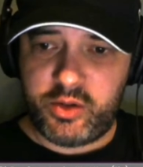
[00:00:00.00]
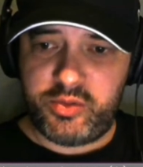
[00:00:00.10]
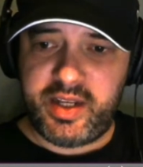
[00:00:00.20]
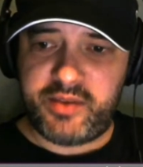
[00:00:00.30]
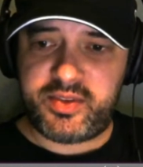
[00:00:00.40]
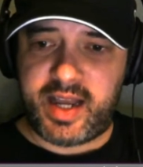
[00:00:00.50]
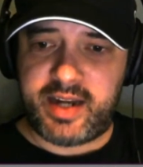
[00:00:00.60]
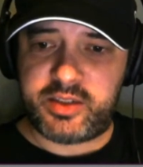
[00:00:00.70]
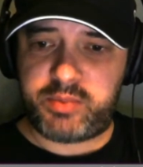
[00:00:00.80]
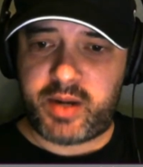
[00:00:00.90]
Already have
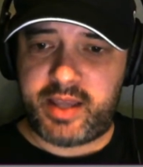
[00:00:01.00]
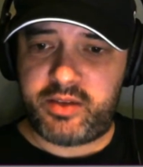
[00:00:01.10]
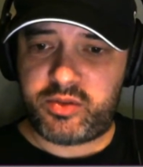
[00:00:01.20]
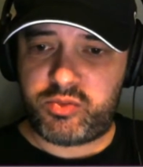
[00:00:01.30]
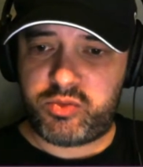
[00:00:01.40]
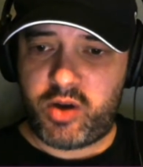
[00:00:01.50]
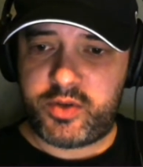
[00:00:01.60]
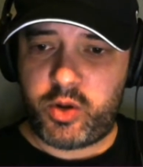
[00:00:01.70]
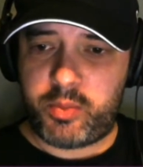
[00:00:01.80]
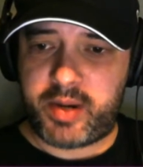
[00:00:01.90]
Dallas playing, so I'd rather
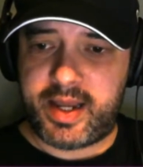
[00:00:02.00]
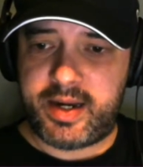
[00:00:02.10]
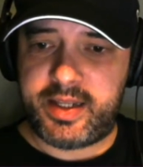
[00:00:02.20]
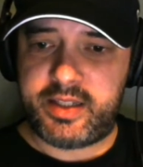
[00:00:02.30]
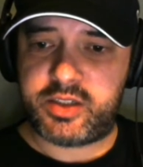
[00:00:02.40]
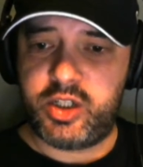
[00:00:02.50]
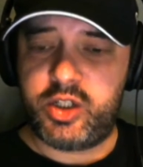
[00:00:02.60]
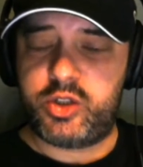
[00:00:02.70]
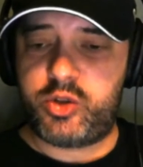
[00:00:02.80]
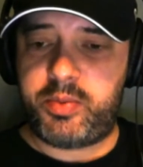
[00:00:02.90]
not play a Leeds
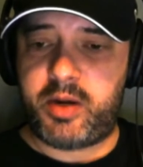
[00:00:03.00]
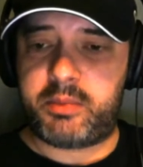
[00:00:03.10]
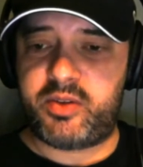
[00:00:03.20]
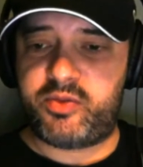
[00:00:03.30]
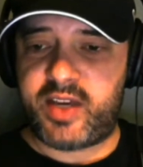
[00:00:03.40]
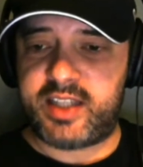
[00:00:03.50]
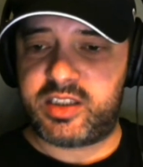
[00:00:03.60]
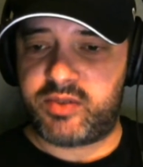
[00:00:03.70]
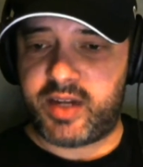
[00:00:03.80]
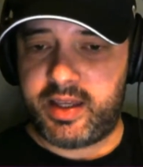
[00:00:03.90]
triple up
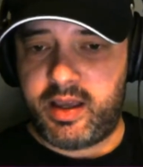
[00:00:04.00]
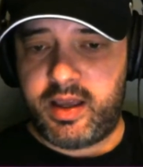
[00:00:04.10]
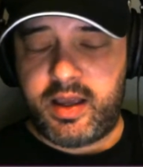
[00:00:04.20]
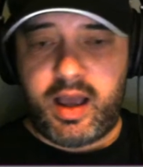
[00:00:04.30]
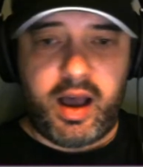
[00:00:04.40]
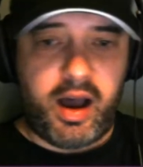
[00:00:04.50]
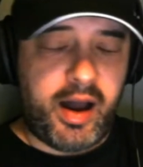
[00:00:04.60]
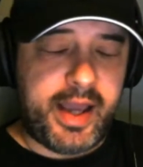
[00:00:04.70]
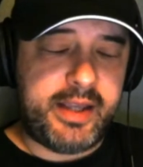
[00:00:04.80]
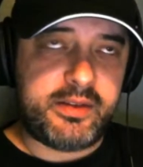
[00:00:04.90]
defensively.
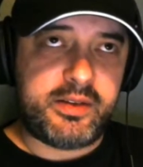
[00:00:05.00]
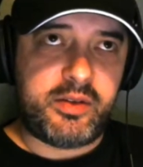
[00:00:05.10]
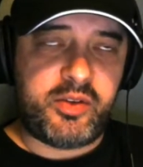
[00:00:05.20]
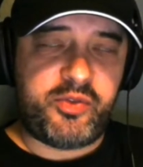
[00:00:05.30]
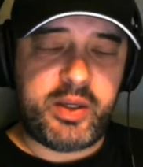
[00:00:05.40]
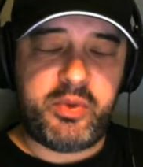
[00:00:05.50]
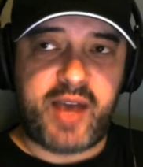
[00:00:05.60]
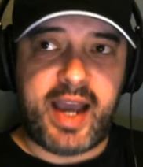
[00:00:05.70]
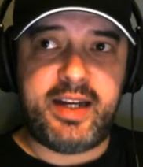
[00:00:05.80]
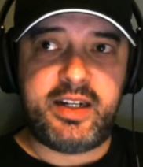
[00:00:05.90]
The thing with
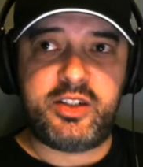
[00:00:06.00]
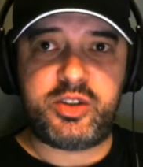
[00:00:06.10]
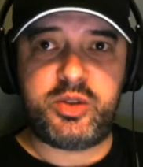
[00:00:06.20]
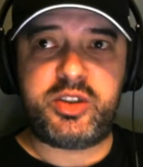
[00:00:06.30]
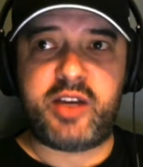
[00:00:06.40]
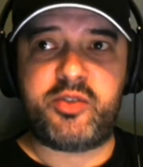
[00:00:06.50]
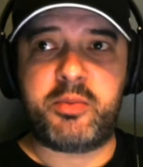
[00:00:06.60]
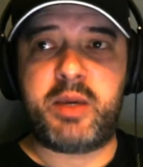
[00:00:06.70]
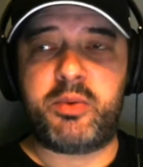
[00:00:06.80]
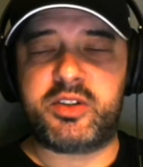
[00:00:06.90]
Ayling and Souček for
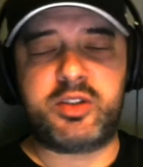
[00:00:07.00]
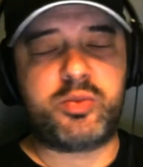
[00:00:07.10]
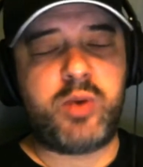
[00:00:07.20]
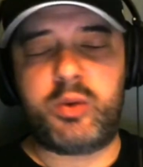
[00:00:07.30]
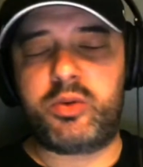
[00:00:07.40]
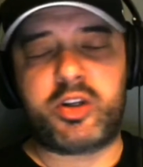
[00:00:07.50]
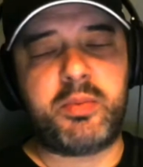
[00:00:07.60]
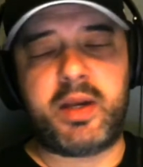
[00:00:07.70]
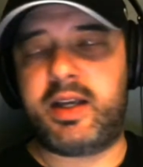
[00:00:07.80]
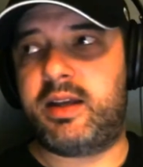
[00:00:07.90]
me wasn't this well
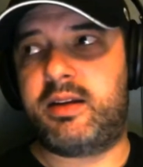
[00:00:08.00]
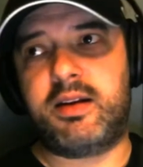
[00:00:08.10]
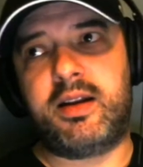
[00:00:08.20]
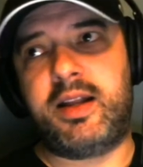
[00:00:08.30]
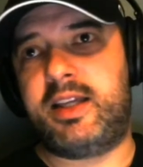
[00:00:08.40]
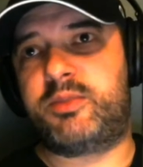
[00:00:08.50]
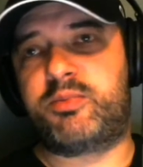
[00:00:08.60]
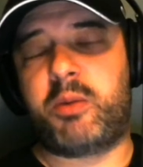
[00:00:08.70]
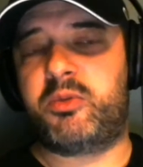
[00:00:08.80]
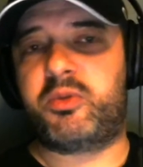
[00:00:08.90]
documented Leeds
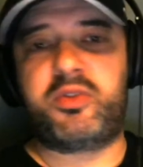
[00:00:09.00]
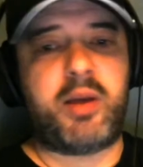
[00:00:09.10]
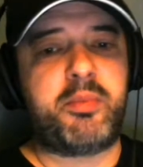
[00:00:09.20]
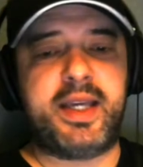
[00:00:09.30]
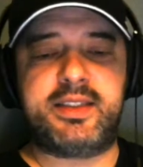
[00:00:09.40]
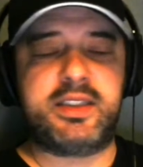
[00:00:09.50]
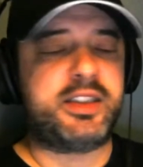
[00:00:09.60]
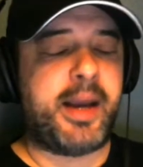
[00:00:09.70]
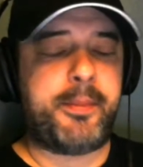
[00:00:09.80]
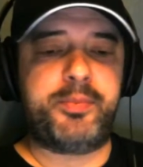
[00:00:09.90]
problems with set pieces.
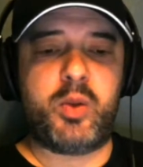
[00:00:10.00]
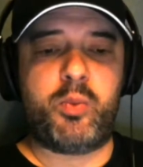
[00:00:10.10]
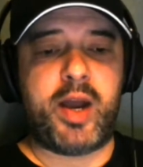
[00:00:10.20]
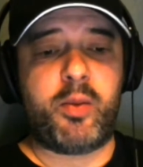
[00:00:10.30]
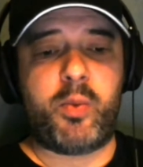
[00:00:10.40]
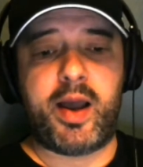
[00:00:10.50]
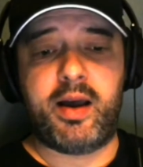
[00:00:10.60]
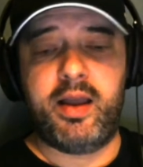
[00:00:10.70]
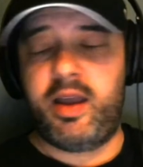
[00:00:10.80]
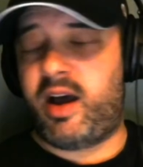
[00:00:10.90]
Yep, well aware.
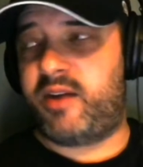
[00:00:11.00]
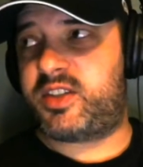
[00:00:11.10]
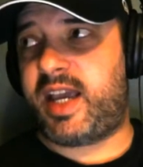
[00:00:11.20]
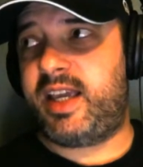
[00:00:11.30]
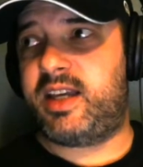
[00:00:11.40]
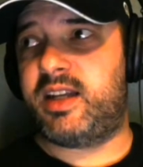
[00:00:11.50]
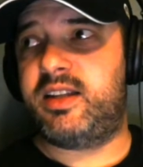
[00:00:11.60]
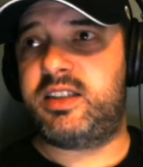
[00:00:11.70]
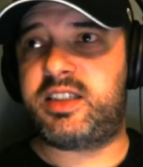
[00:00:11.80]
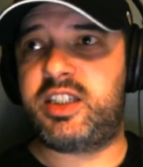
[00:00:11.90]
I've taken the
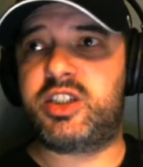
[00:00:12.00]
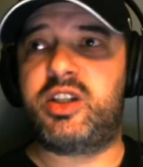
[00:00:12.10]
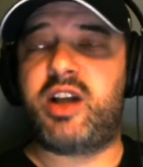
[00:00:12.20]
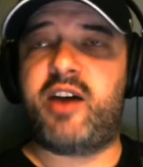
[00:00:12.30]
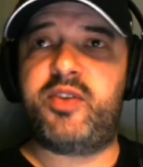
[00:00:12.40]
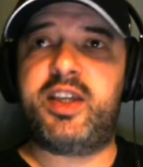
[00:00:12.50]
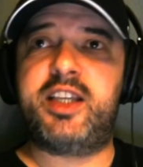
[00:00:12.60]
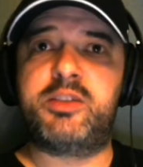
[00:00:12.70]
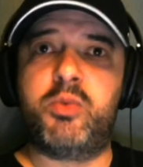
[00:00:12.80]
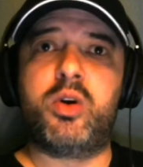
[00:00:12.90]
decision that I think
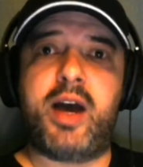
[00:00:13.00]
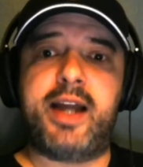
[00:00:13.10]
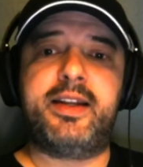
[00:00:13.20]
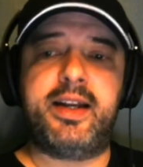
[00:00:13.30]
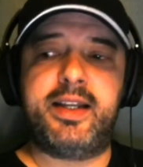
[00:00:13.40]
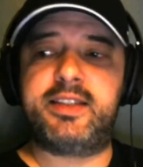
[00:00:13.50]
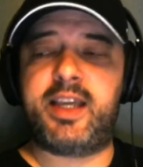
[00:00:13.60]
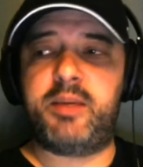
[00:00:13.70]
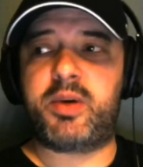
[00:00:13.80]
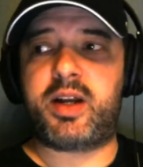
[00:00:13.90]
it's more likely that Leeds
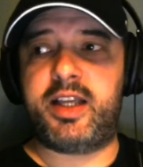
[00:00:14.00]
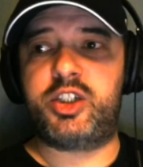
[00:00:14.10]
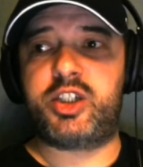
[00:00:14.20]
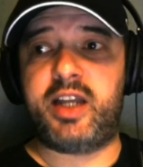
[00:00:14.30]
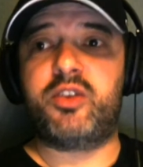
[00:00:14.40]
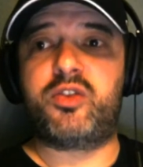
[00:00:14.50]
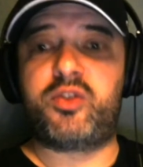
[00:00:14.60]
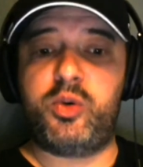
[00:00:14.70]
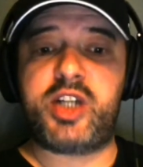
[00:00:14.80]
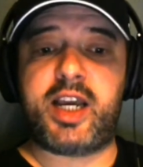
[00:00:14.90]
keep a clean sheet and
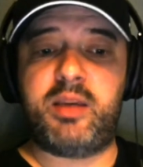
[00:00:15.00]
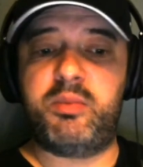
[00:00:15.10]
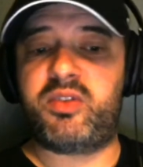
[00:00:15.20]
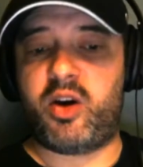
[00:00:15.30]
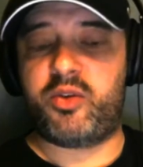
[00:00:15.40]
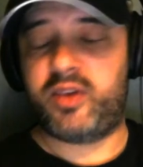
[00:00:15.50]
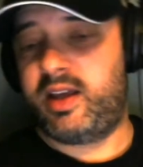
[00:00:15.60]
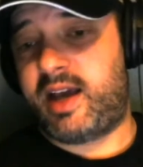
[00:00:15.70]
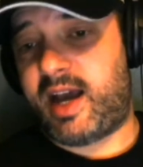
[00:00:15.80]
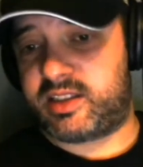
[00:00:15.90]
Souček himself
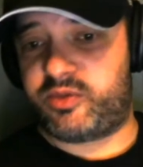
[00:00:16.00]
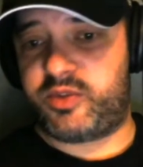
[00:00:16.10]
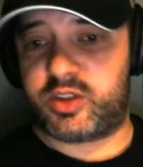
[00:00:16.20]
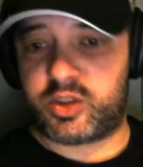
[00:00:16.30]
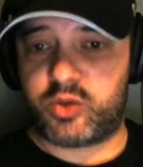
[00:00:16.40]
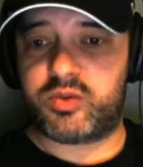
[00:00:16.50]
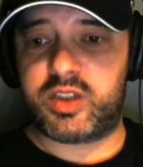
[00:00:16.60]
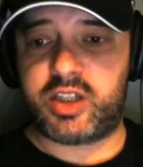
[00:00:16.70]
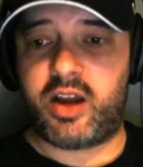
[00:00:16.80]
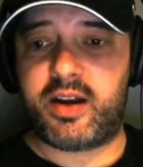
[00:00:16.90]
has a physical
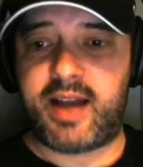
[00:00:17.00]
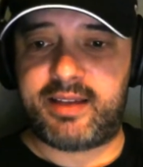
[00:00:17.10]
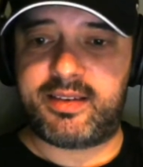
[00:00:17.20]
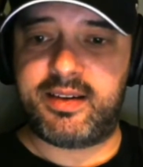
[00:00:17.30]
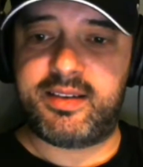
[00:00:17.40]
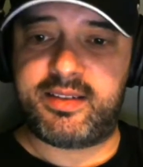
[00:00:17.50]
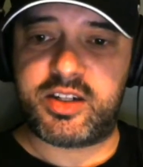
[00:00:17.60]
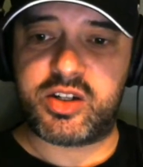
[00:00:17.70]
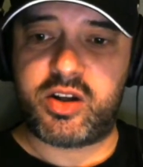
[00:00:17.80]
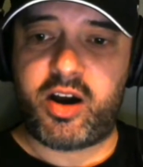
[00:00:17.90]
return. That's the
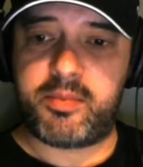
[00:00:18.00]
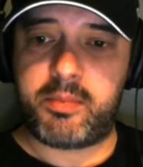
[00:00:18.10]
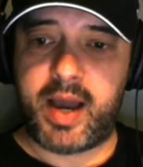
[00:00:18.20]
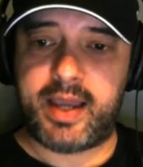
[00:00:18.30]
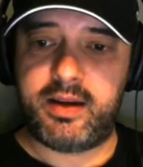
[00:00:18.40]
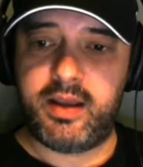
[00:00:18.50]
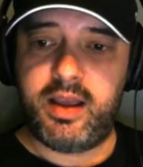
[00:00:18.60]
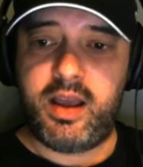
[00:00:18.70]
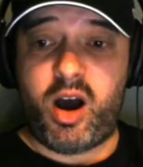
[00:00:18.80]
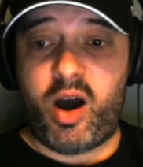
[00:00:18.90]
decision that I've made.
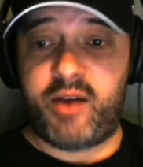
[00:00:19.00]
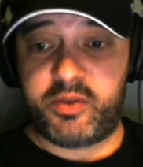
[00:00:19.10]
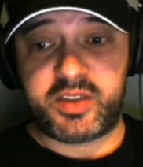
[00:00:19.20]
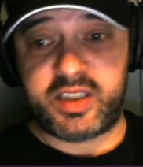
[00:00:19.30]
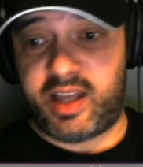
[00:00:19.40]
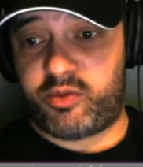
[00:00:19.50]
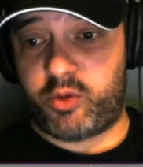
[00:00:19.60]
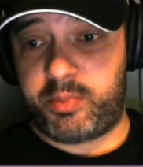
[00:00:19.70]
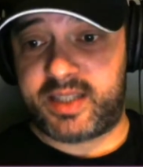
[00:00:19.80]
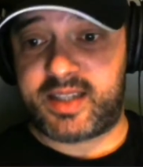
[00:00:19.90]
I've obviously
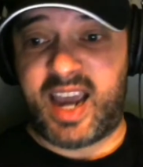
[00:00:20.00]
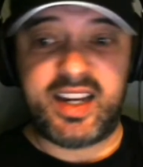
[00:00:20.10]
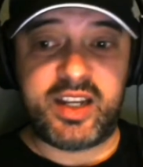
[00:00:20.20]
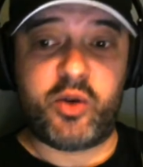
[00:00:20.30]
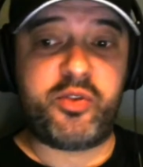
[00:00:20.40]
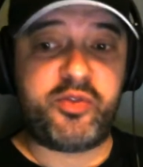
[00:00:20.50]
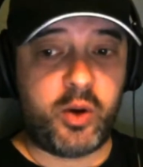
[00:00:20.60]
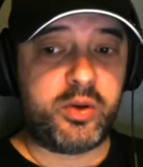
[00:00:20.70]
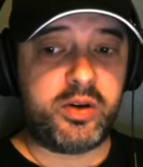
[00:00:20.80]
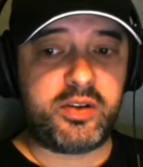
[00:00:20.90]
therefore picked Ayling or
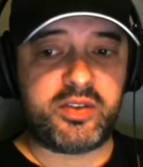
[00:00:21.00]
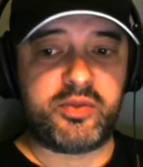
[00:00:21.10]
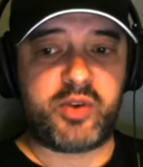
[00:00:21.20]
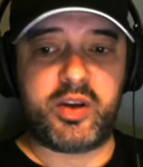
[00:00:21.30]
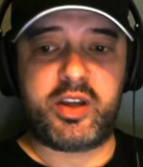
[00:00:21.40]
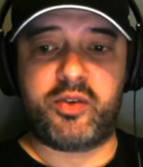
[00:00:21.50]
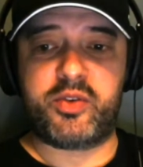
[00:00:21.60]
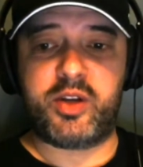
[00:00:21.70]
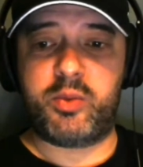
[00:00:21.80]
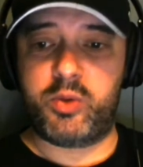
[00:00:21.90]
Foden because I'm very
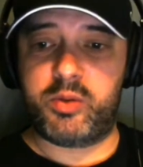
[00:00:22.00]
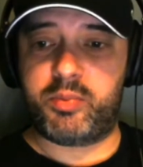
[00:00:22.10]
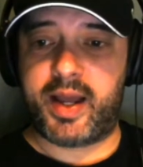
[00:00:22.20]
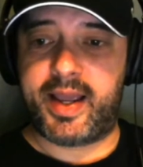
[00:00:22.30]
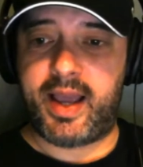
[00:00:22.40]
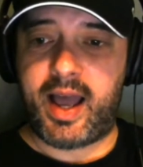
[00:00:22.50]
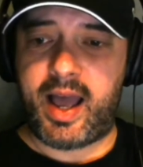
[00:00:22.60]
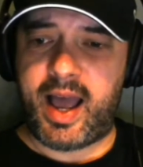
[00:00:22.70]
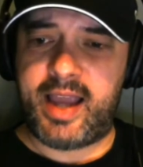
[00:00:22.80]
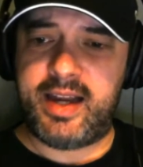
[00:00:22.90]
confident he wouldn't play
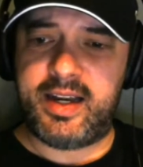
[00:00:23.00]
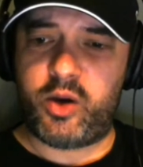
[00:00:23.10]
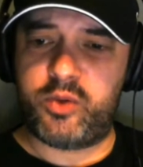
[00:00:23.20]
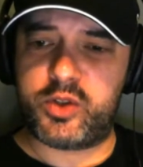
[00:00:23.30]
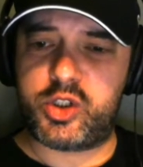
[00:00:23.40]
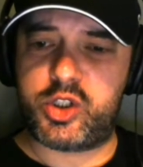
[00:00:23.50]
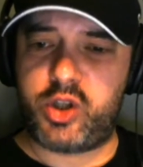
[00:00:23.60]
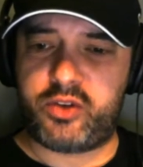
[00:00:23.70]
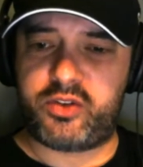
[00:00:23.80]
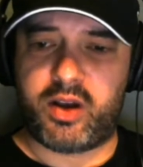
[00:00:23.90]
Ayling over
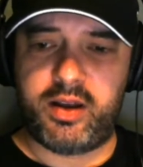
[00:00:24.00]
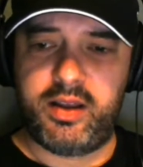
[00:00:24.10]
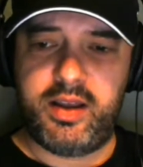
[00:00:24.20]
Jota.